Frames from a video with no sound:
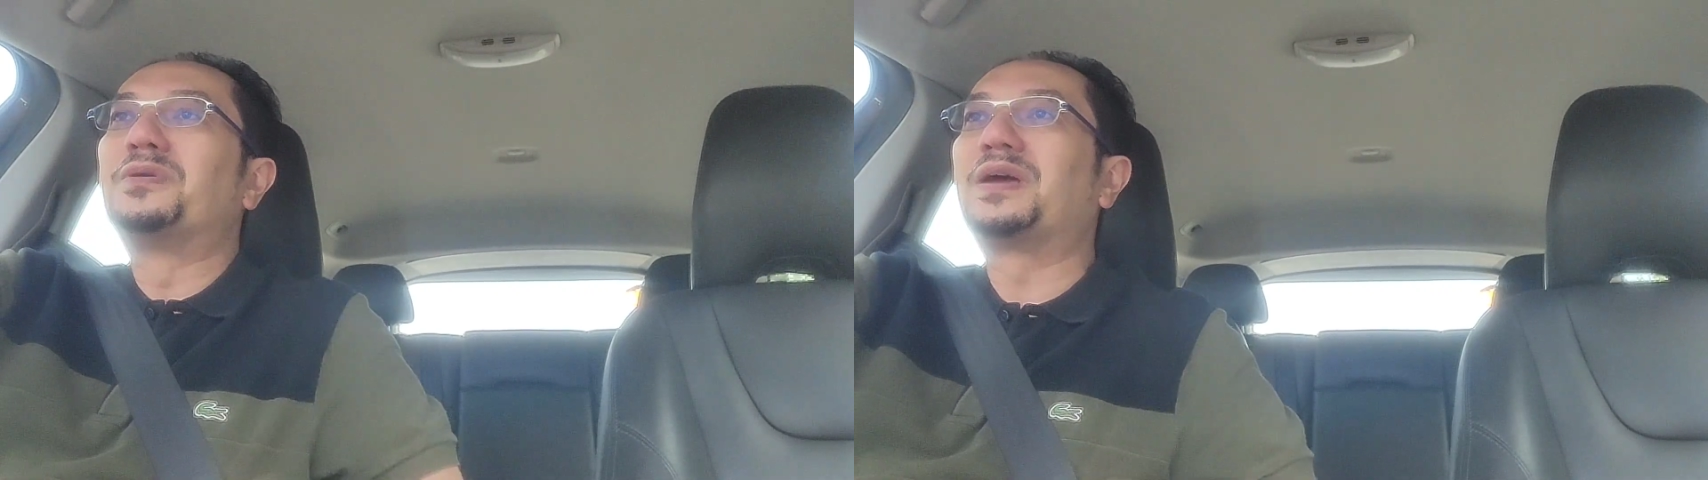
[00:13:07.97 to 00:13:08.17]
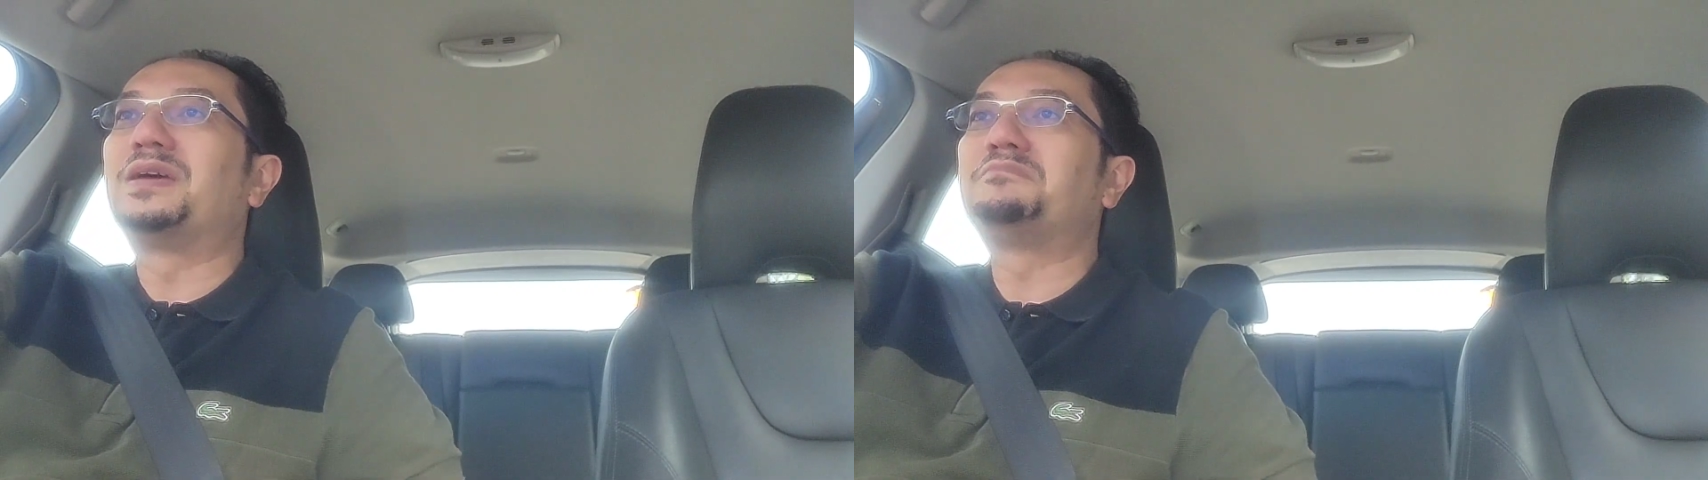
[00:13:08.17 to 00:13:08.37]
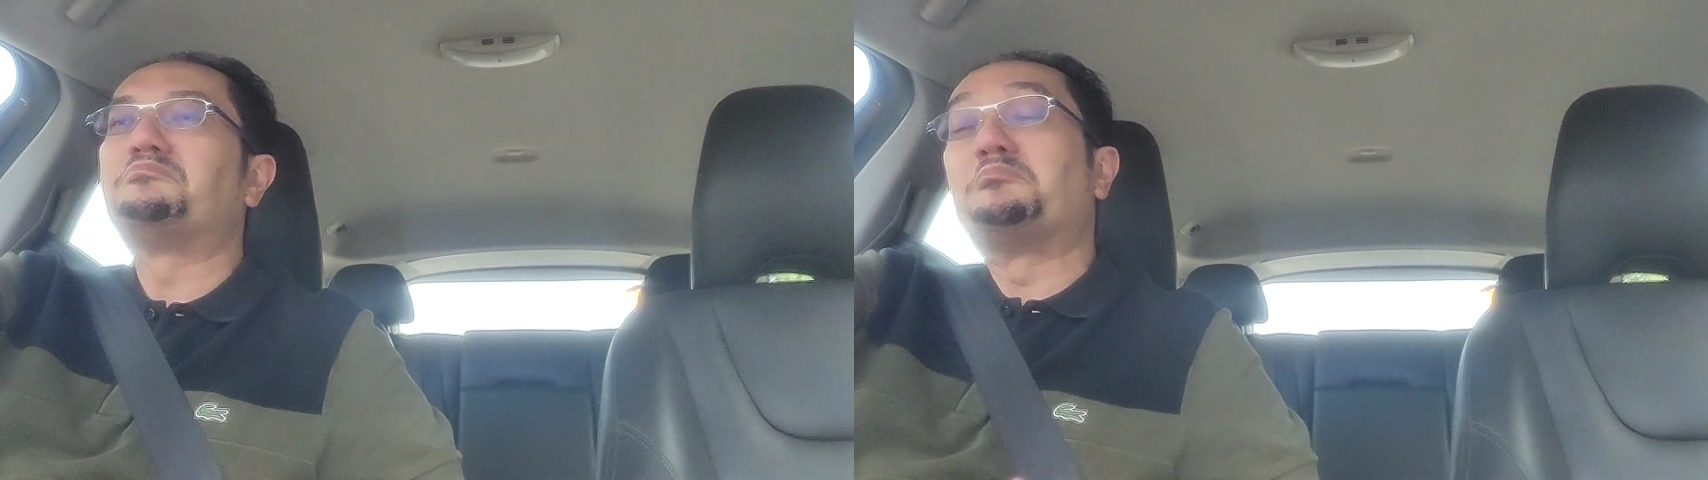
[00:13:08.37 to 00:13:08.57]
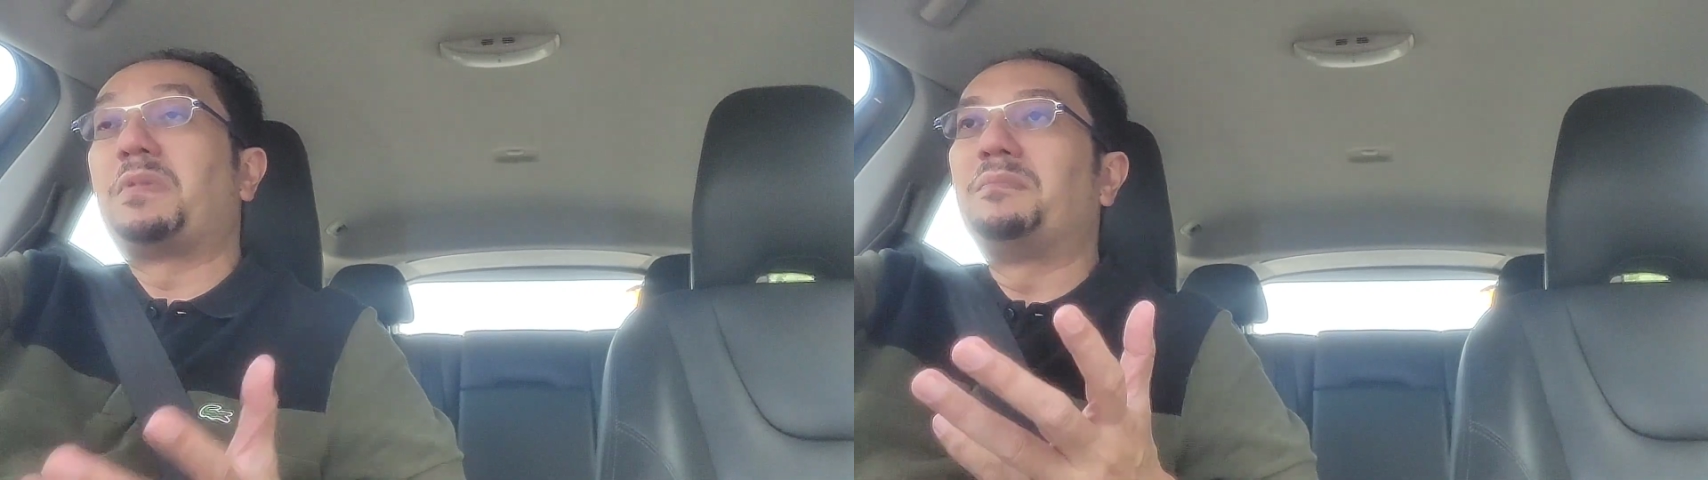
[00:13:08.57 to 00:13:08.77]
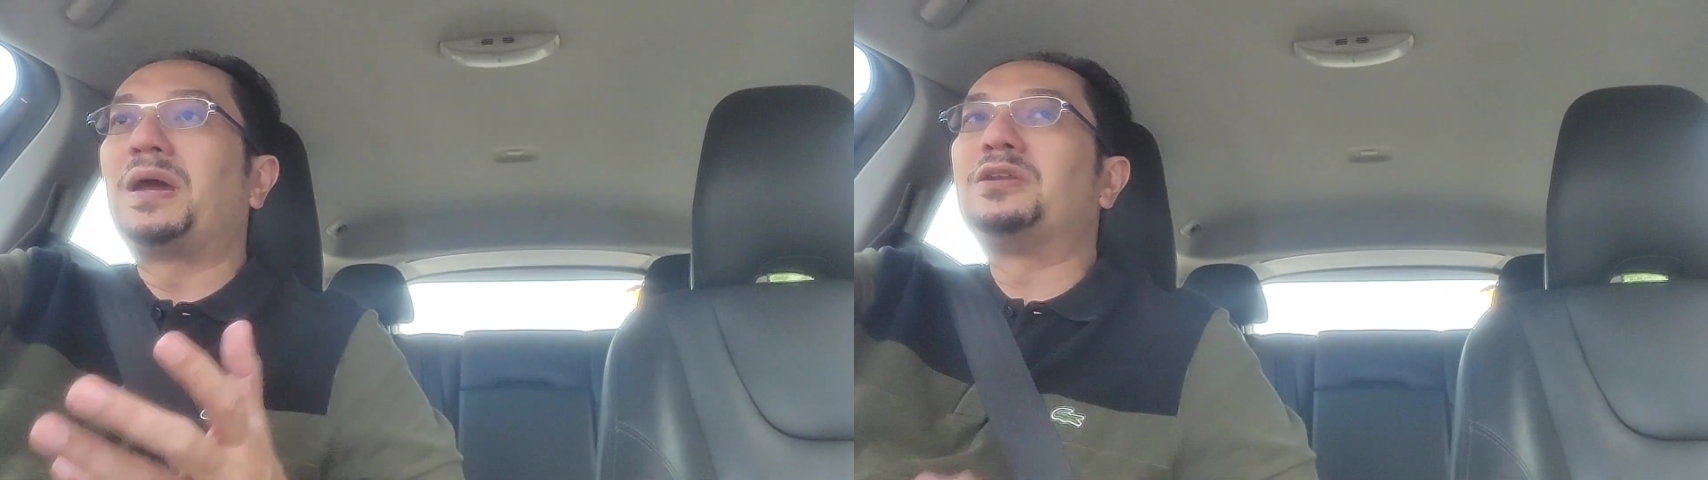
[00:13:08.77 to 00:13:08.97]
Okay,
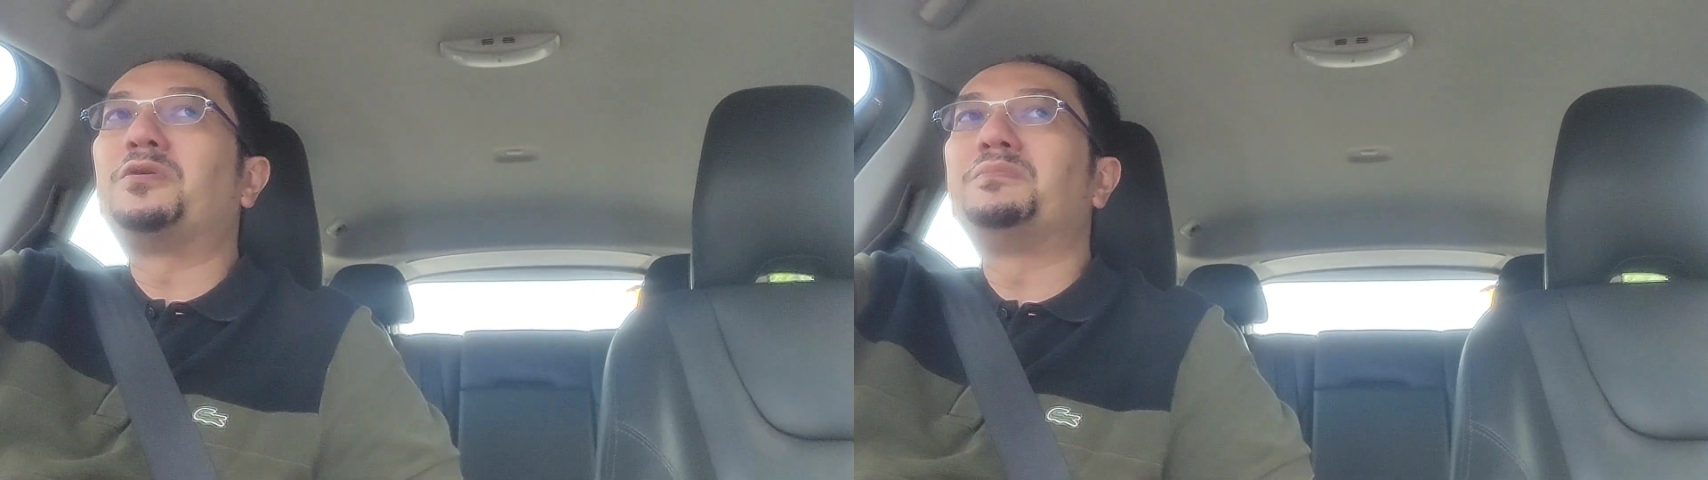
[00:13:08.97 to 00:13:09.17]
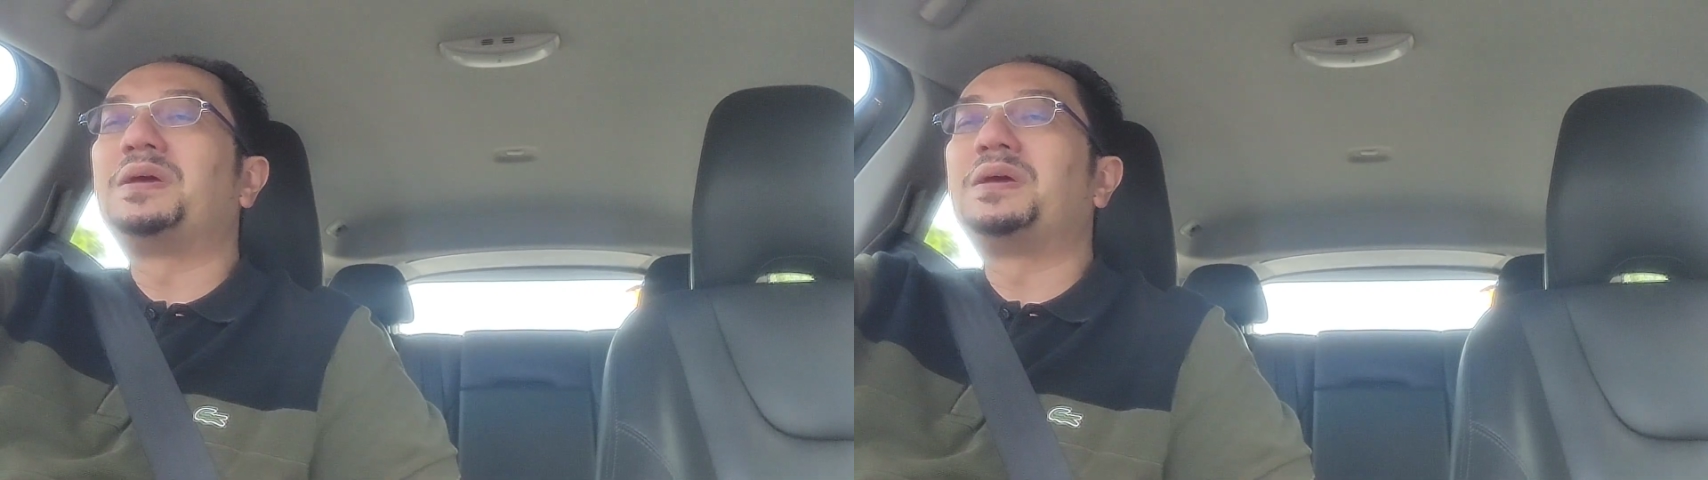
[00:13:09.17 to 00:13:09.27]
I might not